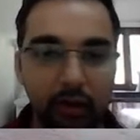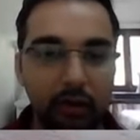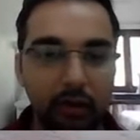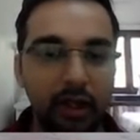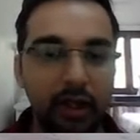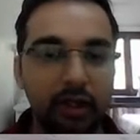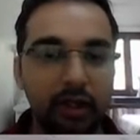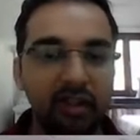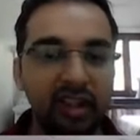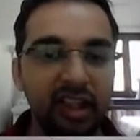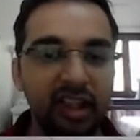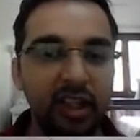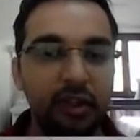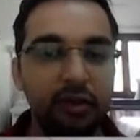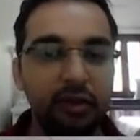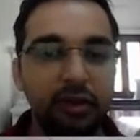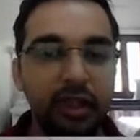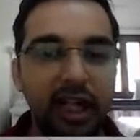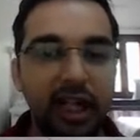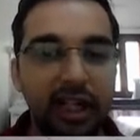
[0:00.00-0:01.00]
Okay,
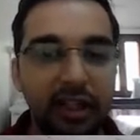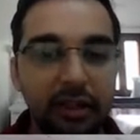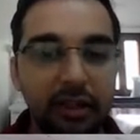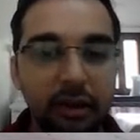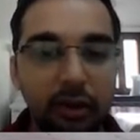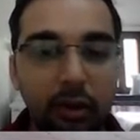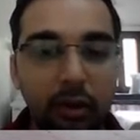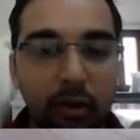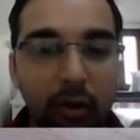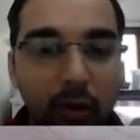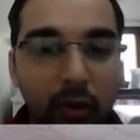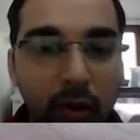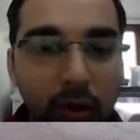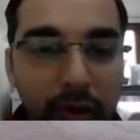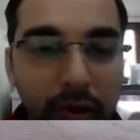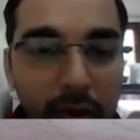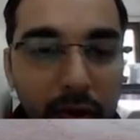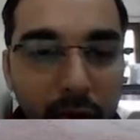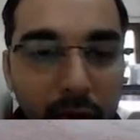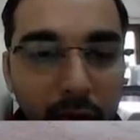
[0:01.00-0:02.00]
so that is your
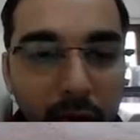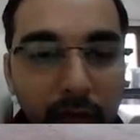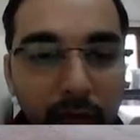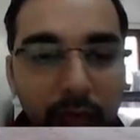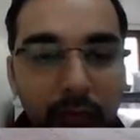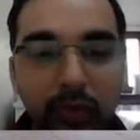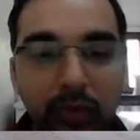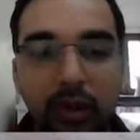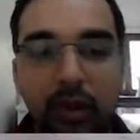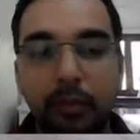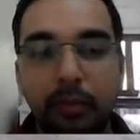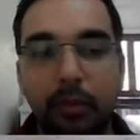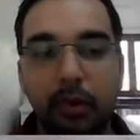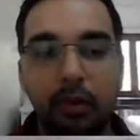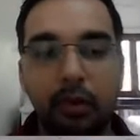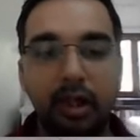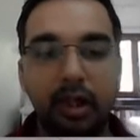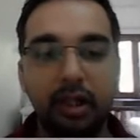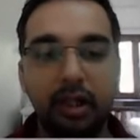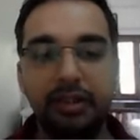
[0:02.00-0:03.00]
ortho
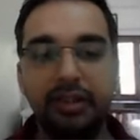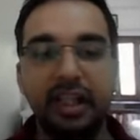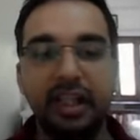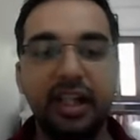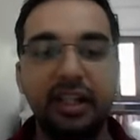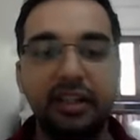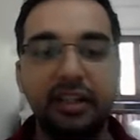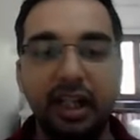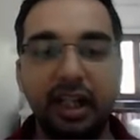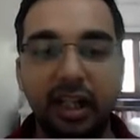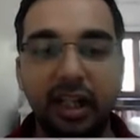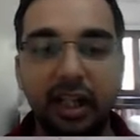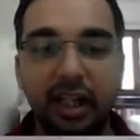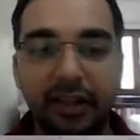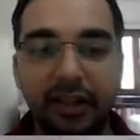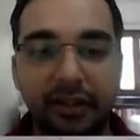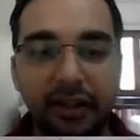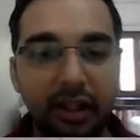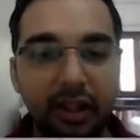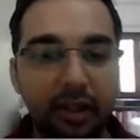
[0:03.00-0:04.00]
product, salicylic
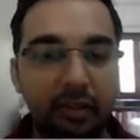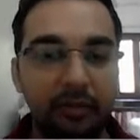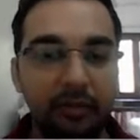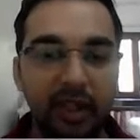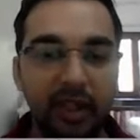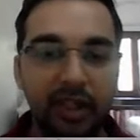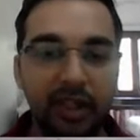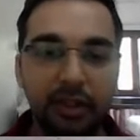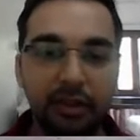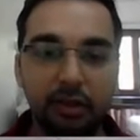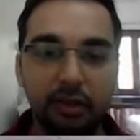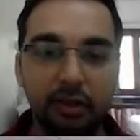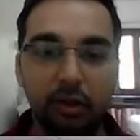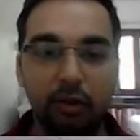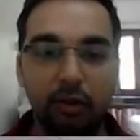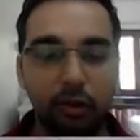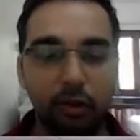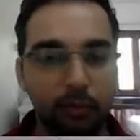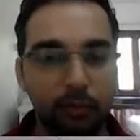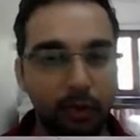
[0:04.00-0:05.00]
acid, and this is the
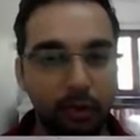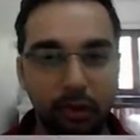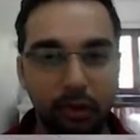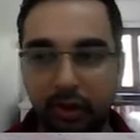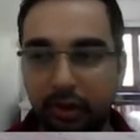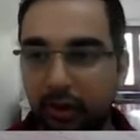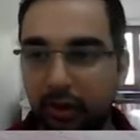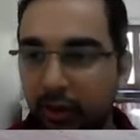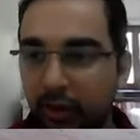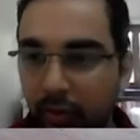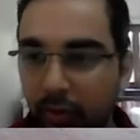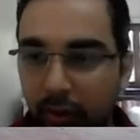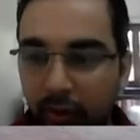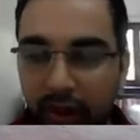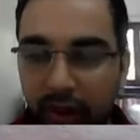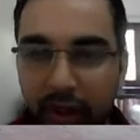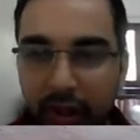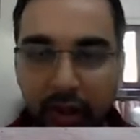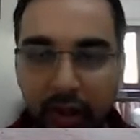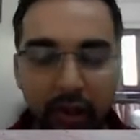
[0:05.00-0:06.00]
ortho product.
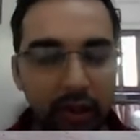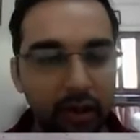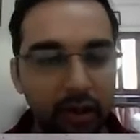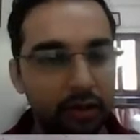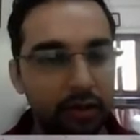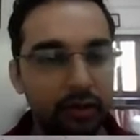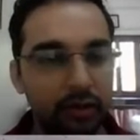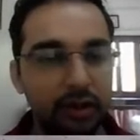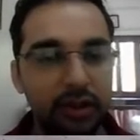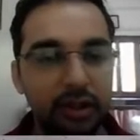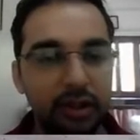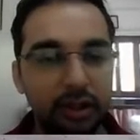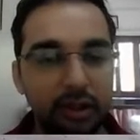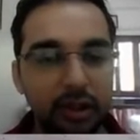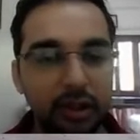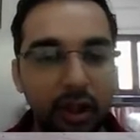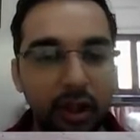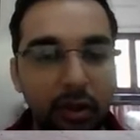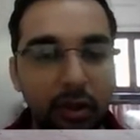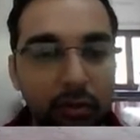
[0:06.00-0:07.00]
Okay, so this
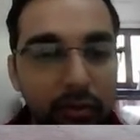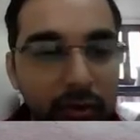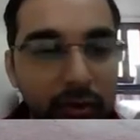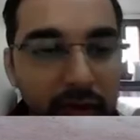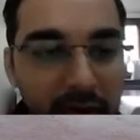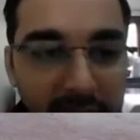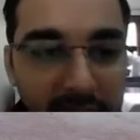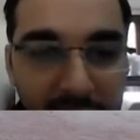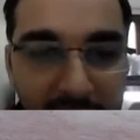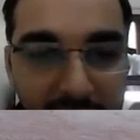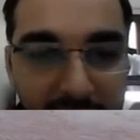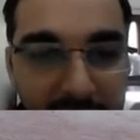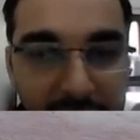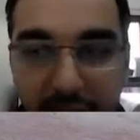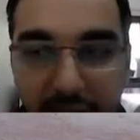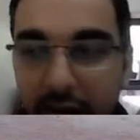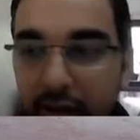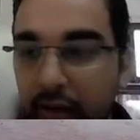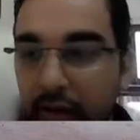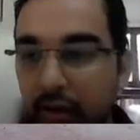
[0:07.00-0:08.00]
is how the
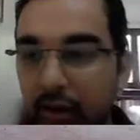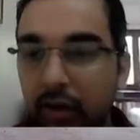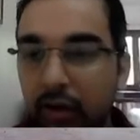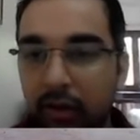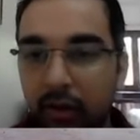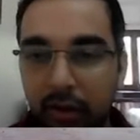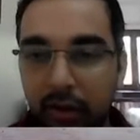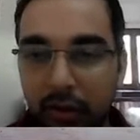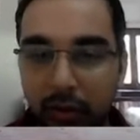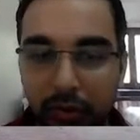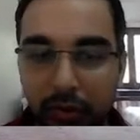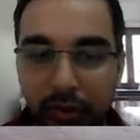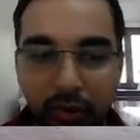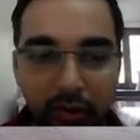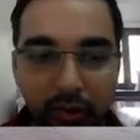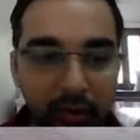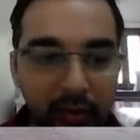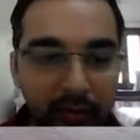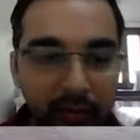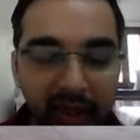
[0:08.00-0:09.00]
reaction goes on.